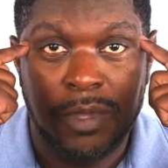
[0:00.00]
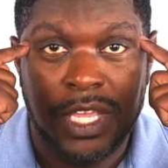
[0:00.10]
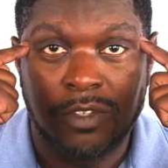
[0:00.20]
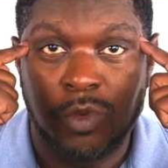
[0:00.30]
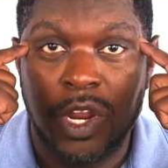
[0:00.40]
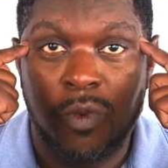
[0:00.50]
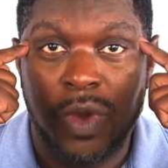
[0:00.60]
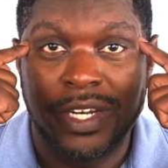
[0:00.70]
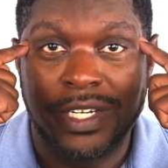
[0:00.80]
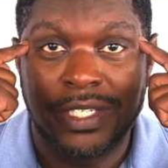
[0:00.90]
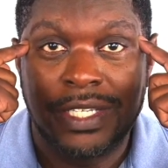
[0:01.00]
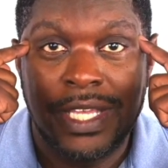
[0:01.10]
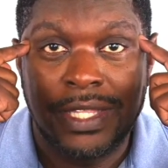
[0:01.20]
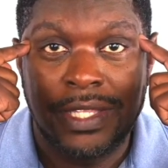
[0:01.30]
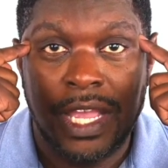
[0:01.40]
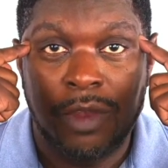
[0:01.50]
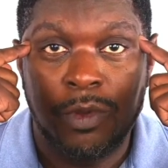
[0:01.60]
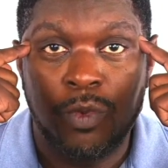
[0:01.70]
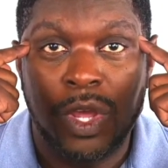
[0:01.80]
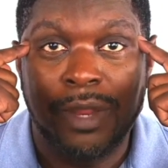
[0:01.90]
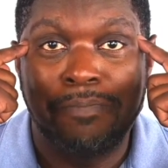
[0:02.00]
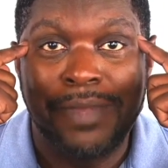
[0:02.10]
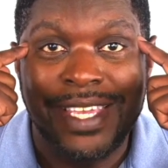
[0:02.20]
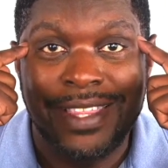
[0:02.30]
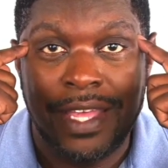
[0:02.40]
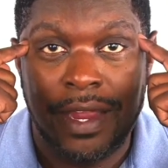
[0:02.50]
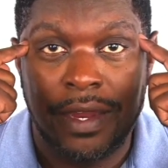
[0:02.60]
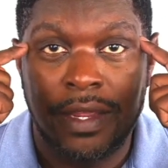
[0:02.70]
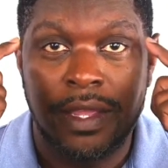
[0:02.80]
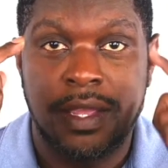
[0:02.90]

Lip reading: Because we don't want to just get there. We want to be there.